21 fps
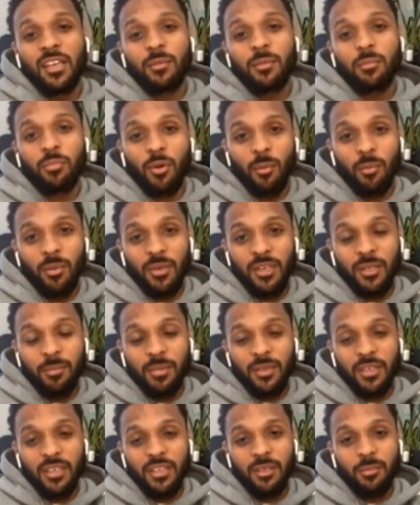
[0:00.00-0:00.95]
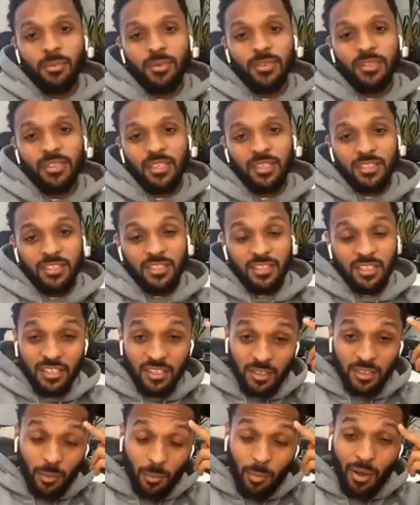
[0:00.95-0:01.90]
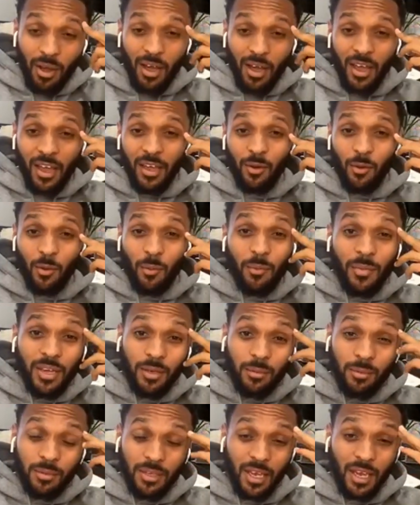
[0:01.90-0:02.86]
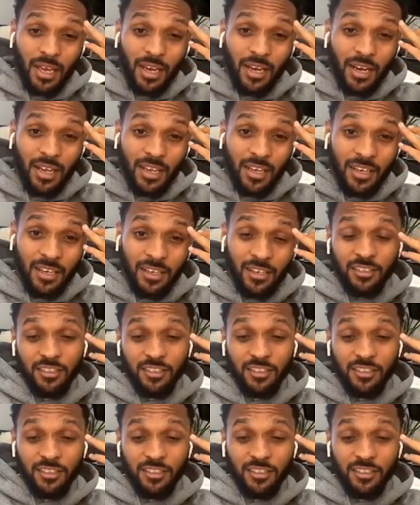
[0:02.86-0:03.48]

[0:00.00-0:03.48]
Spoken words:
probably be potentially Dubai or maybe LA,